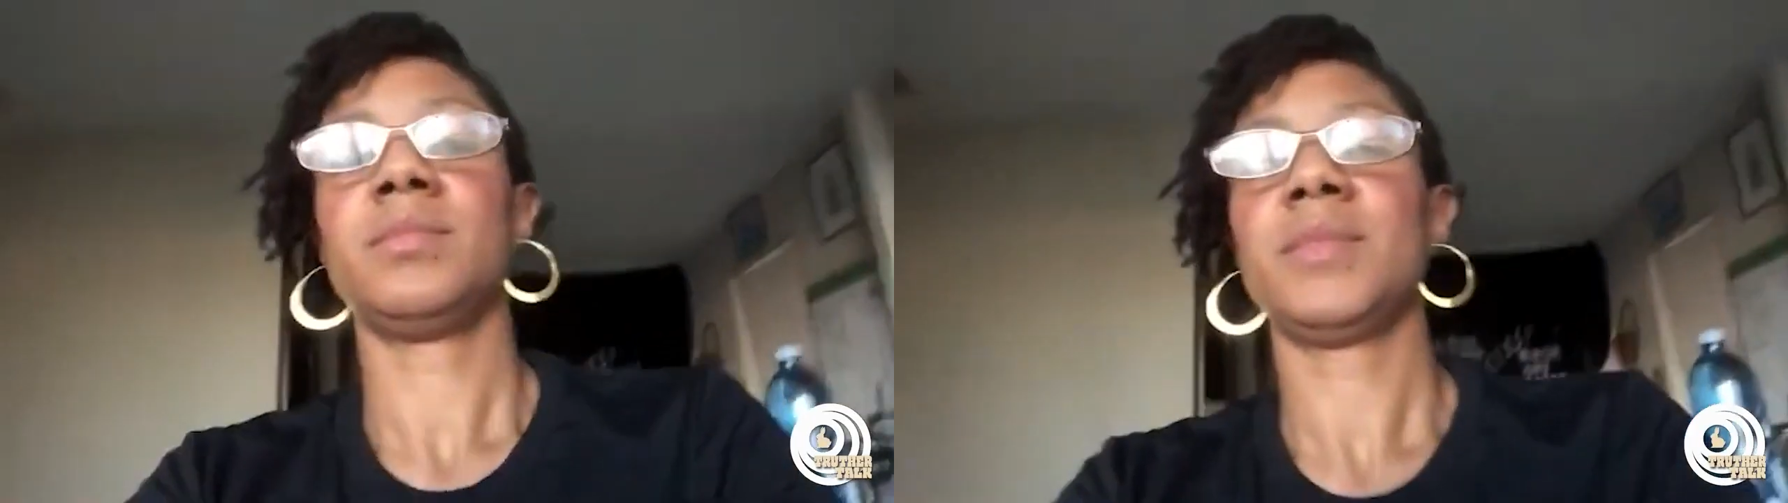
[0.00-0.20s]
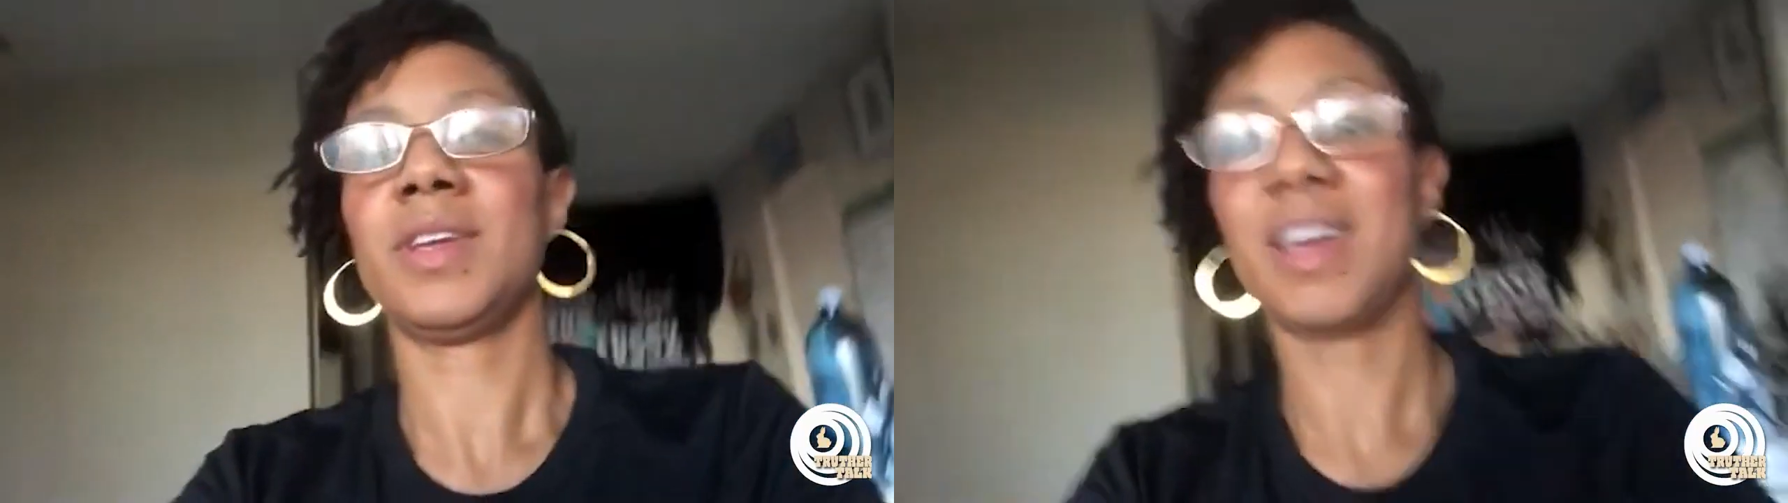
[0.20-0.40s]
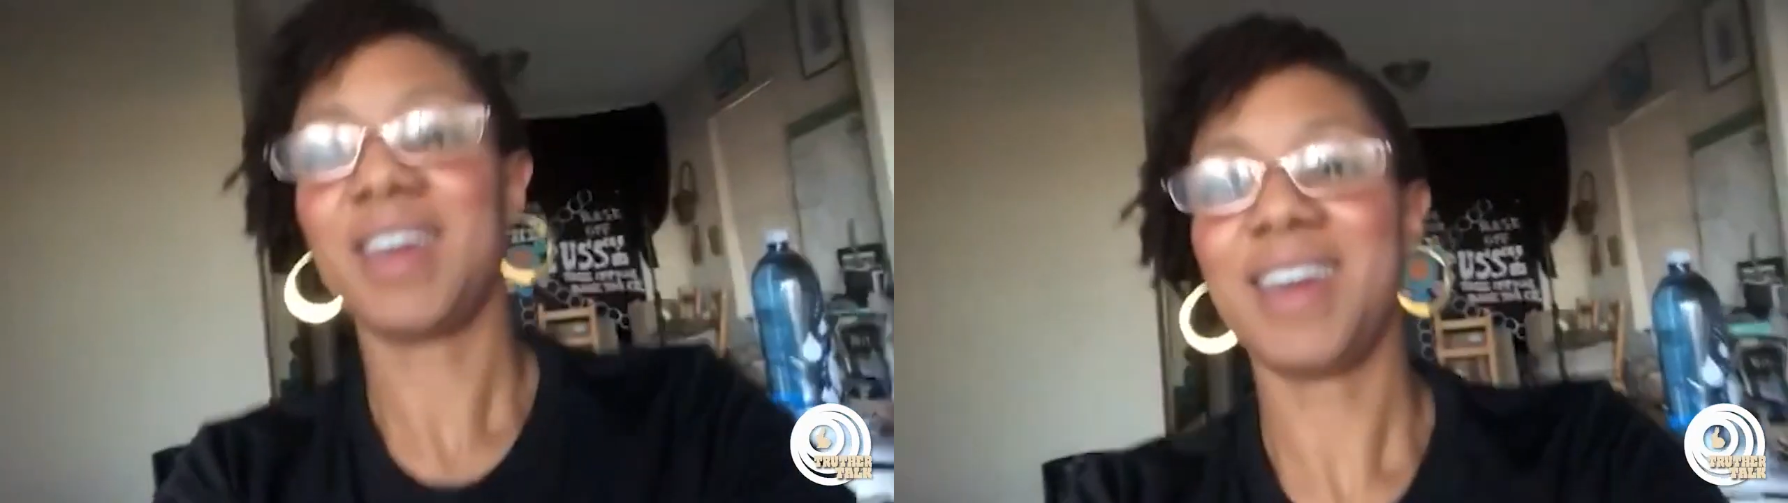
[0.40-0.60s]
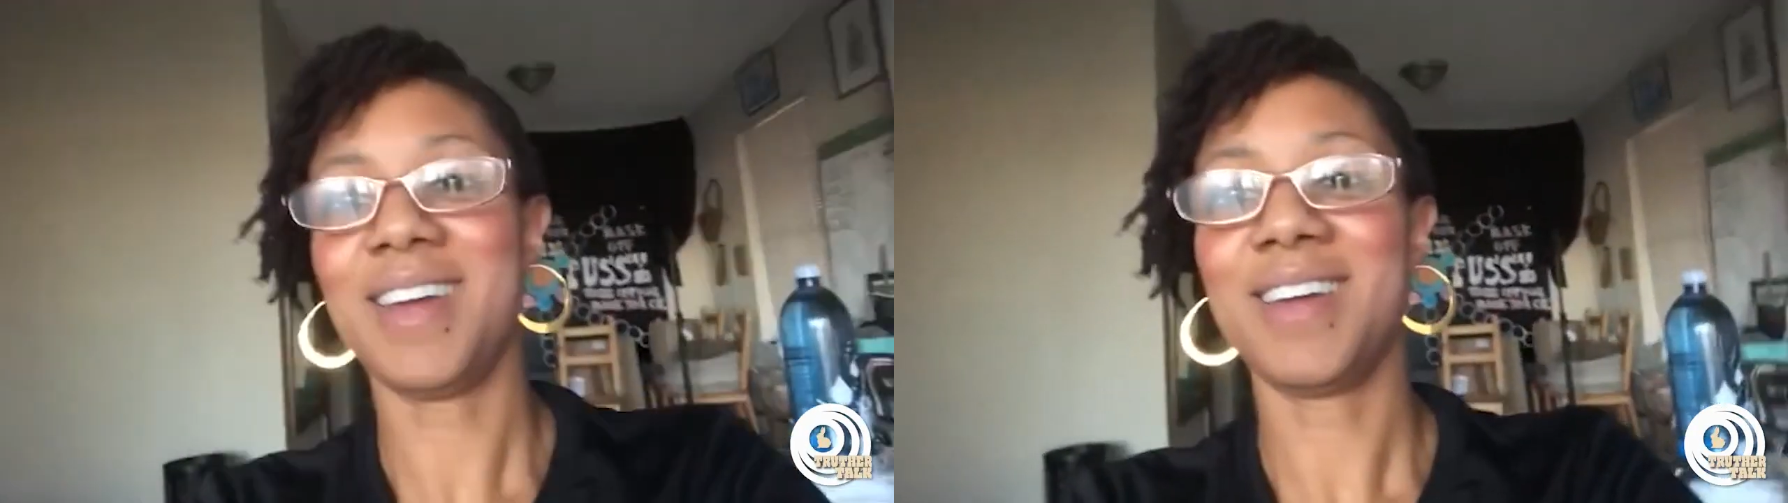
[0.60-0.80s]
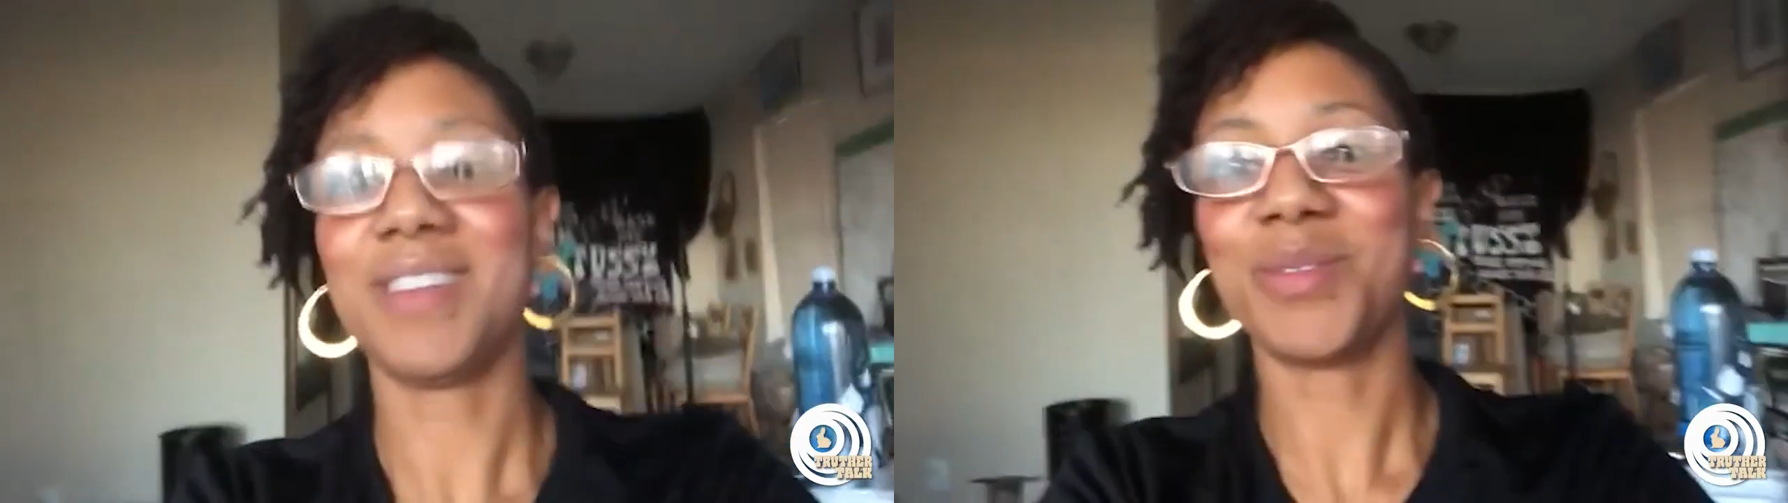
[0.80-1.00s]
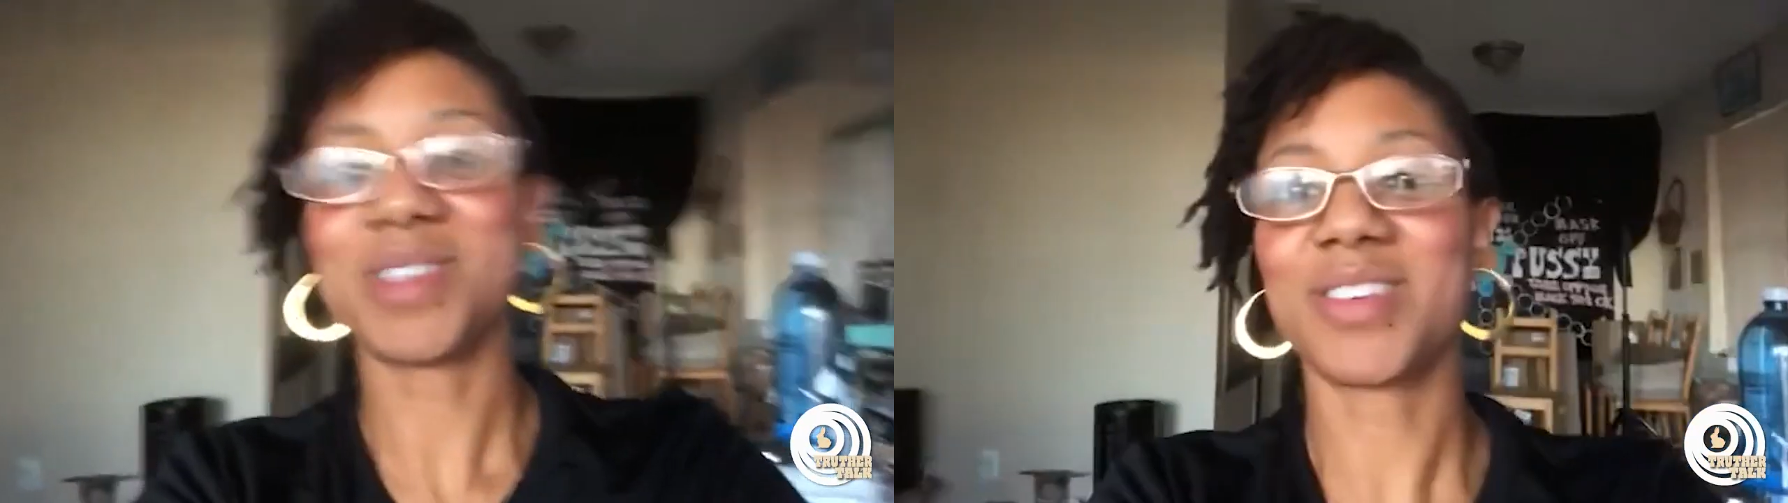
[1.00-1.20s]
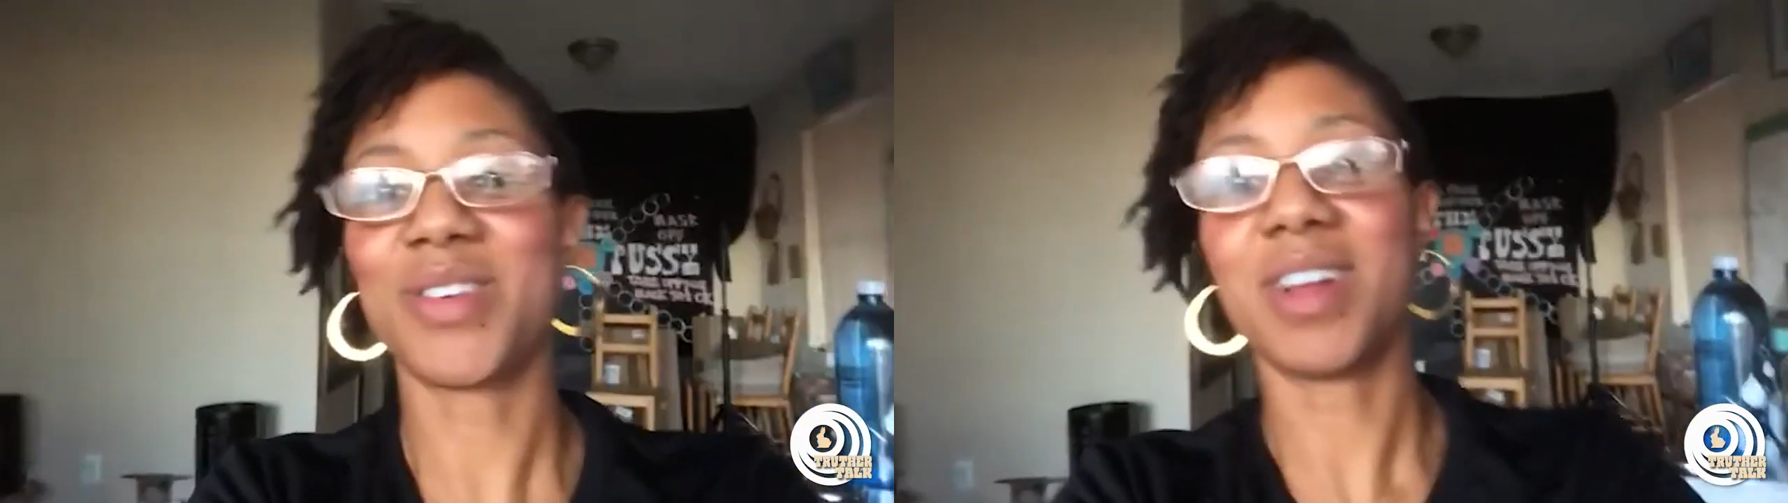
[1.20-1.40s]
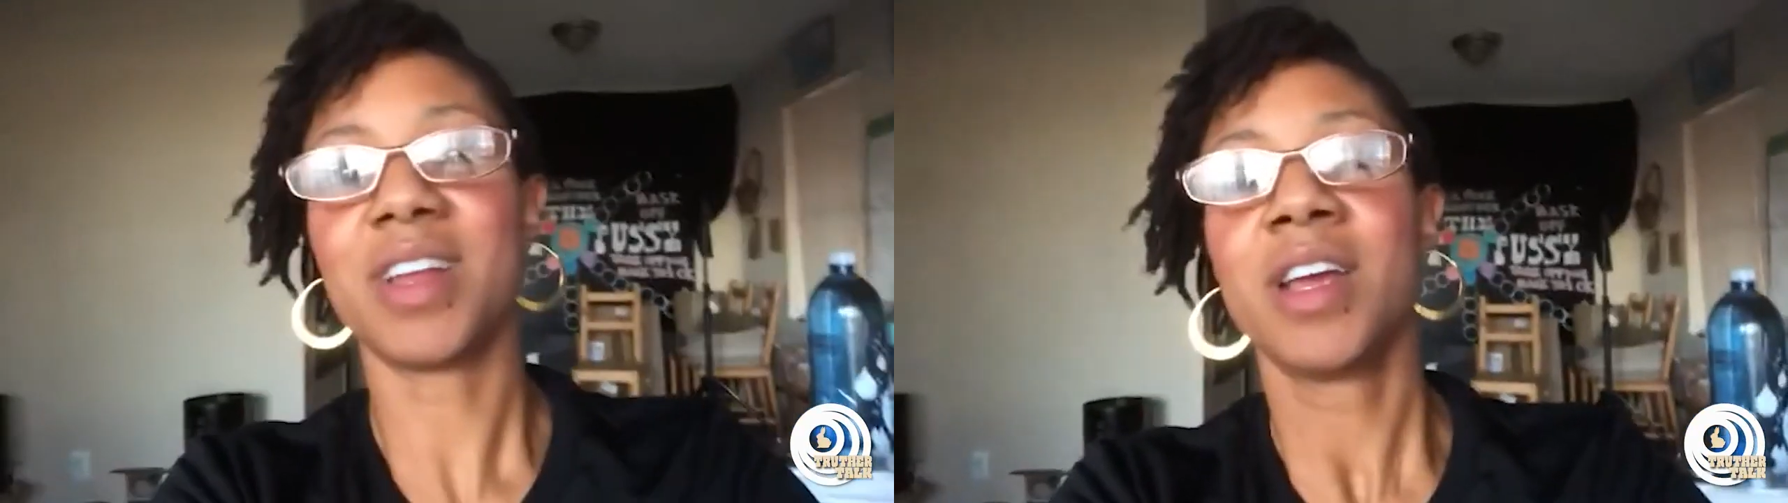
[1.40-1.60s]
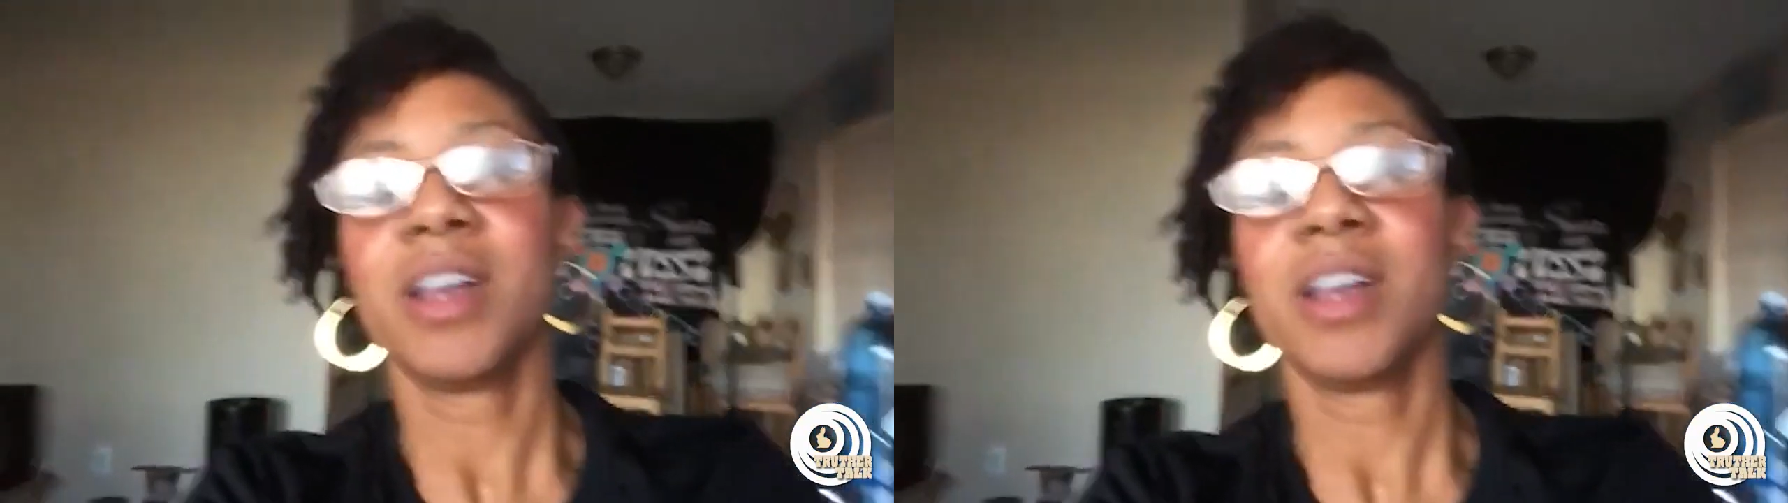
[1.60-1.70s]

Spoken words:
Okay, hey, what's going on?